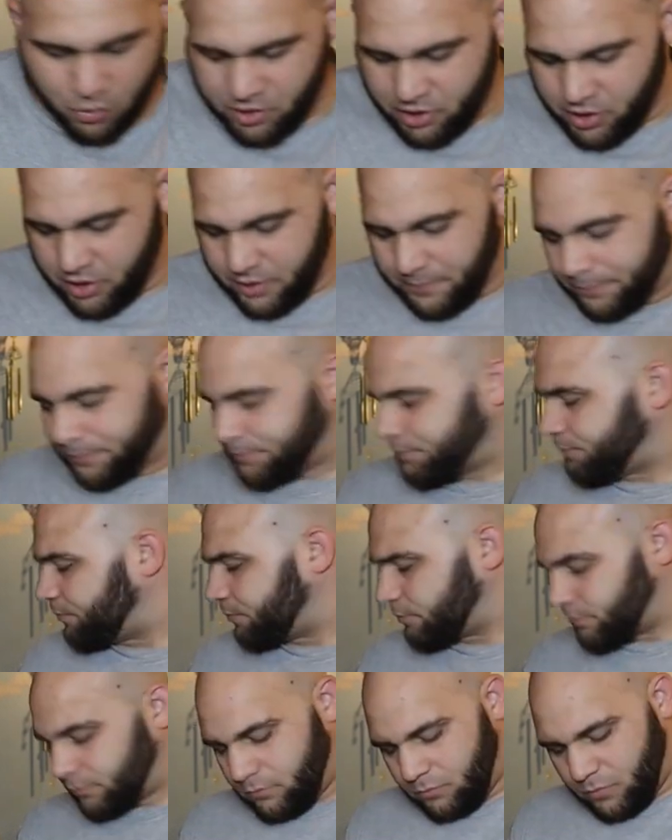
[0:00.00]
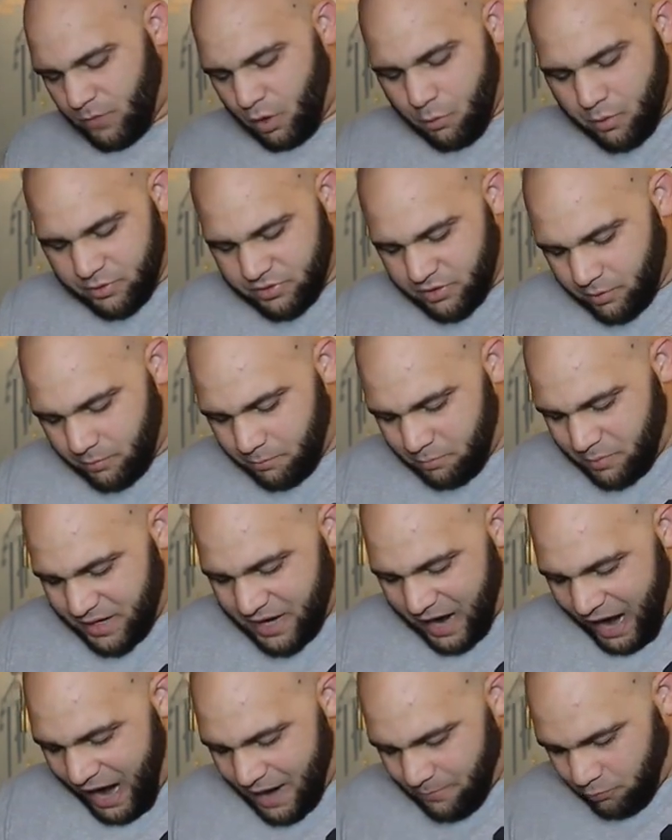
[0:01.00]
wondered what the
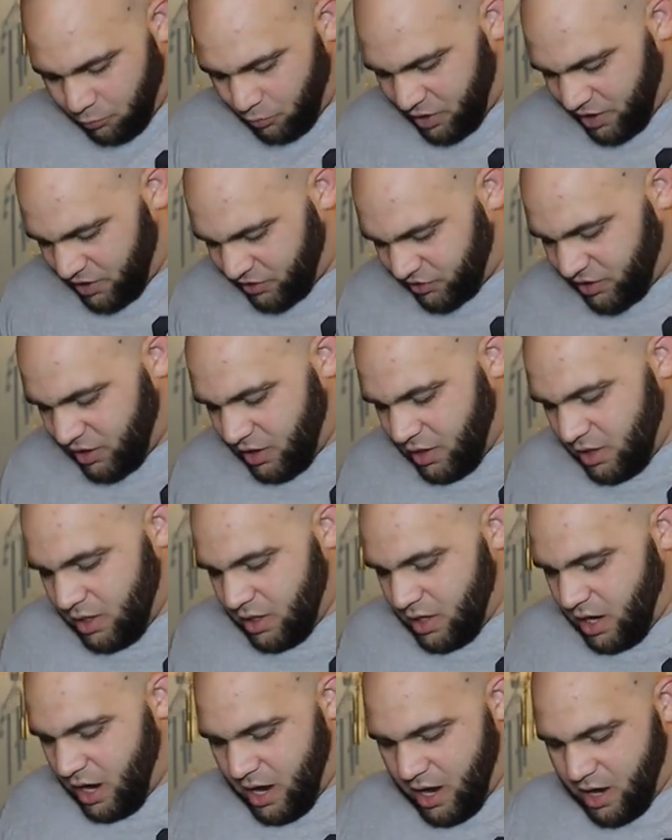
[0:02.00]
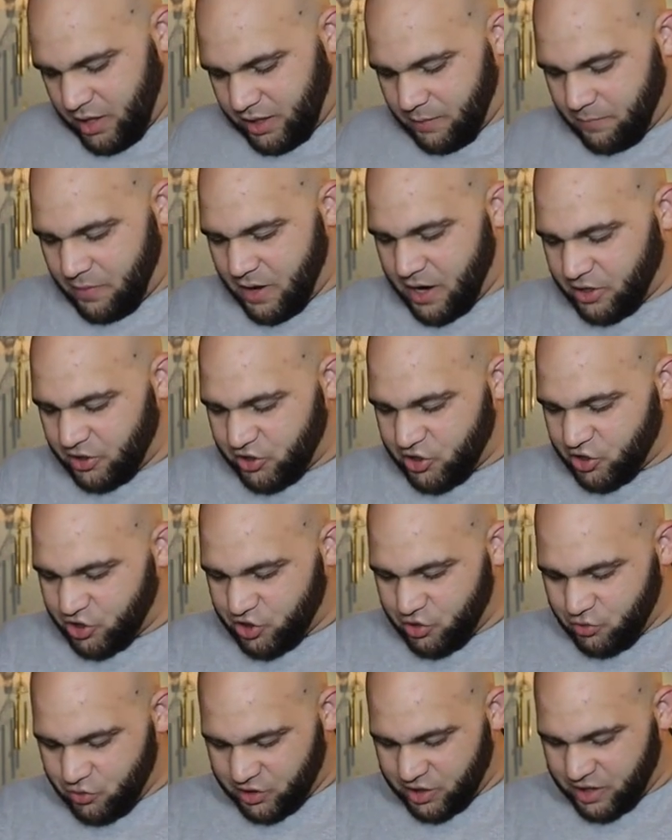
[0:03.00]
big hype was uh, compared to
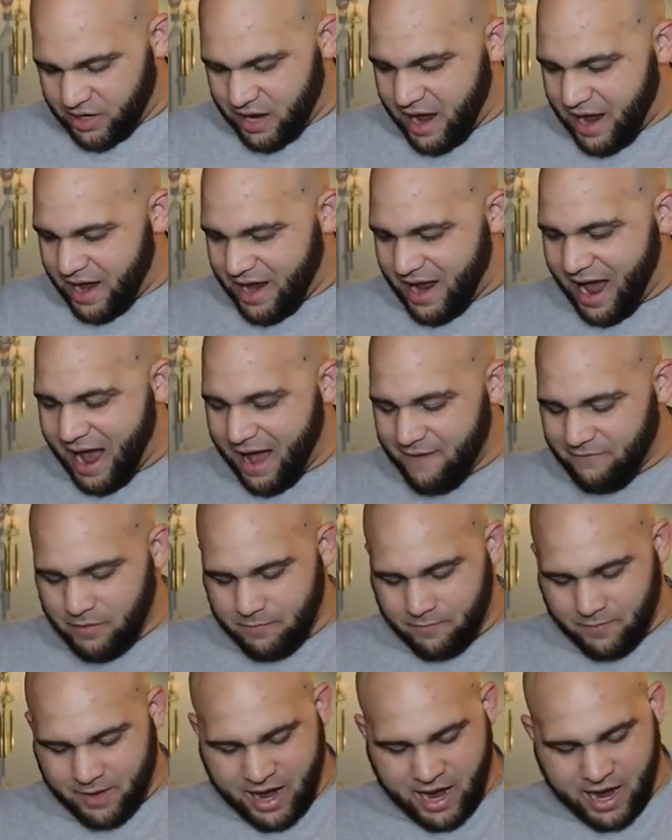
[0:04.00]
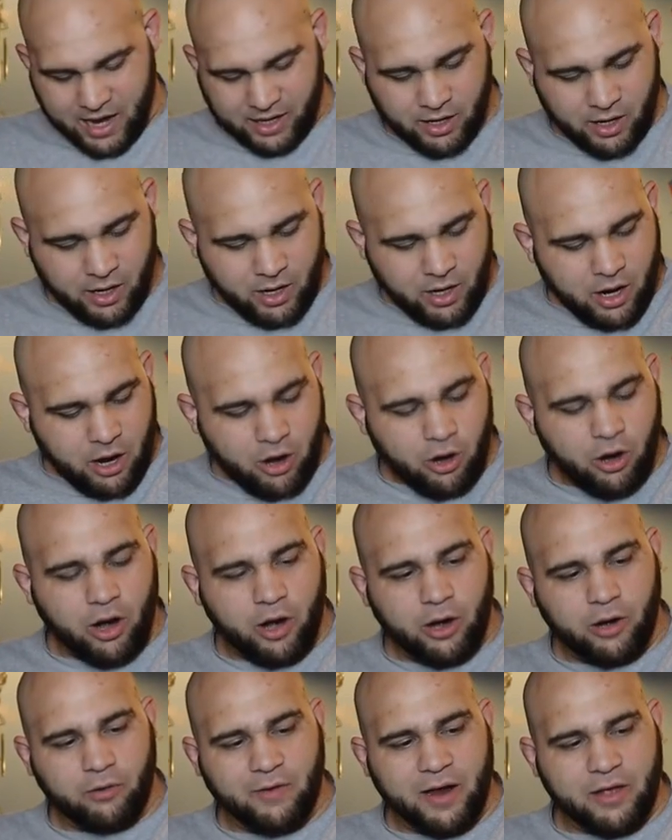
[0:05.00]
just using a heavy bag, or,
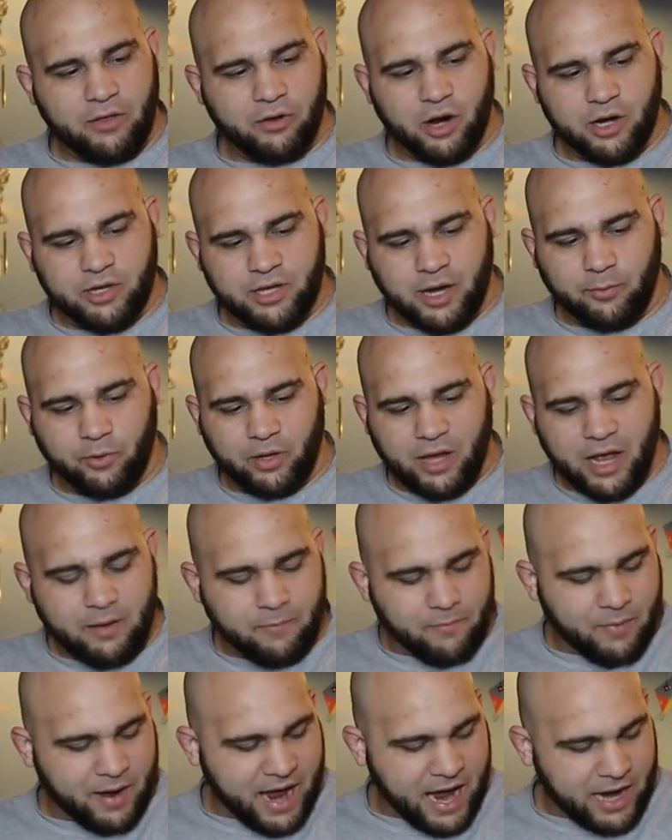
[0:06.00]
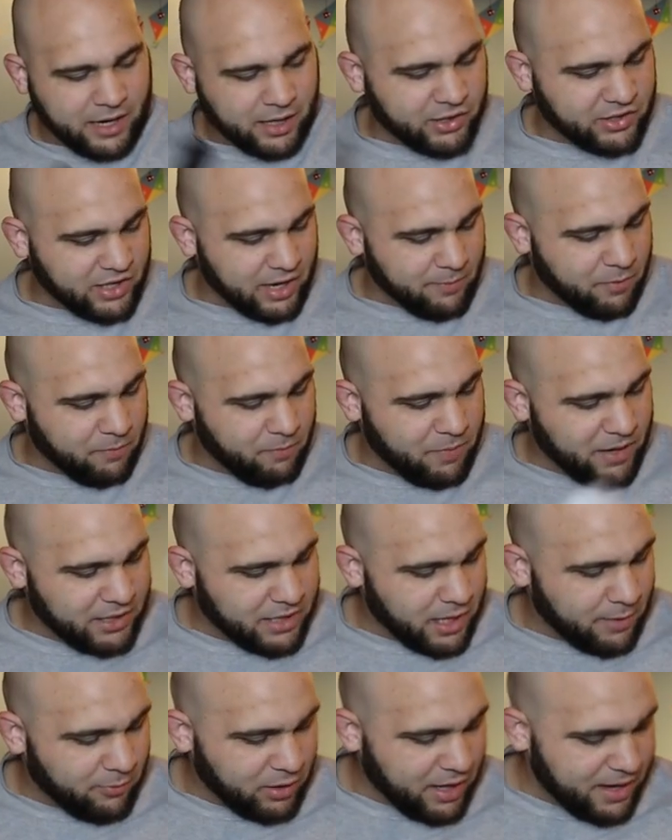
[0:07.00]
or rather a double end bag, because I'm a
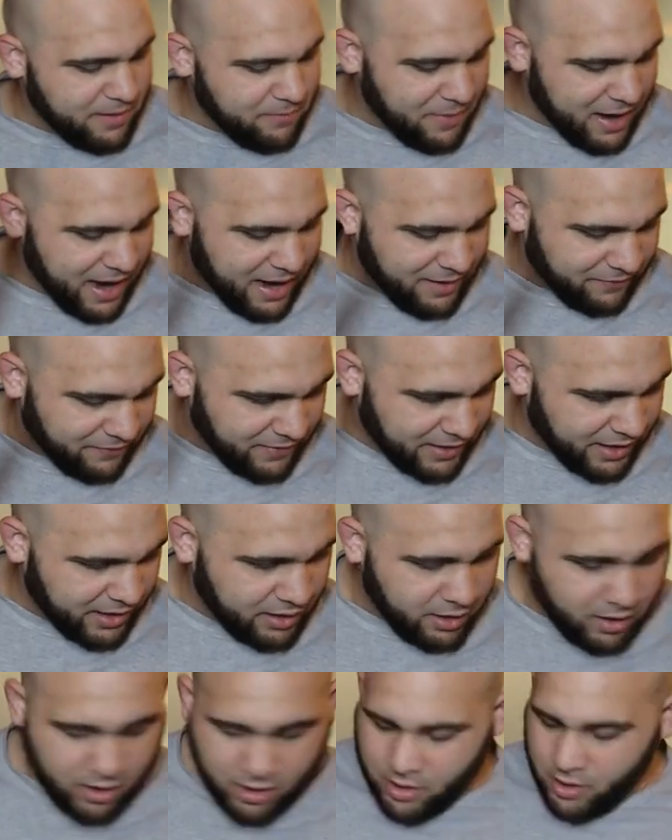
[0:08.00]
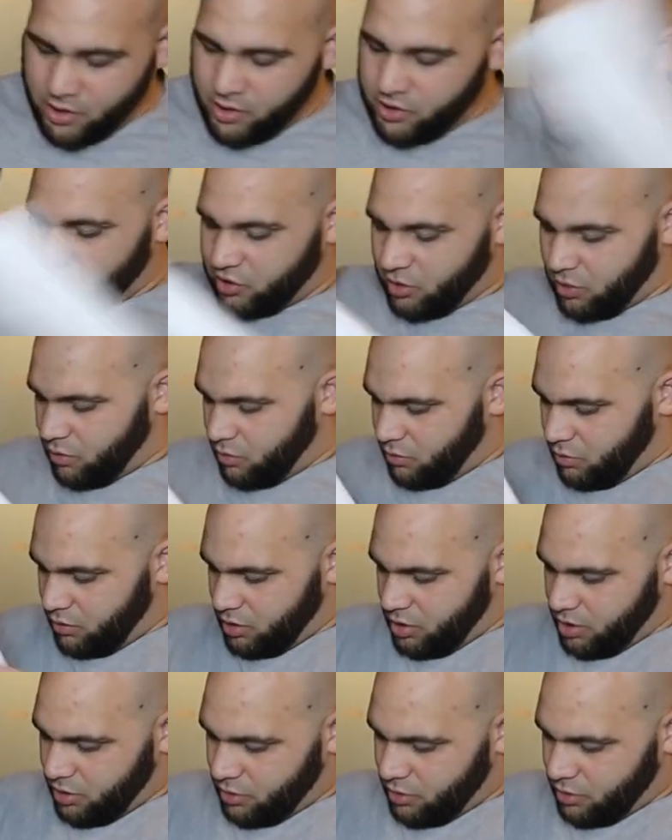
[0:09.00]
big double end bag fan. So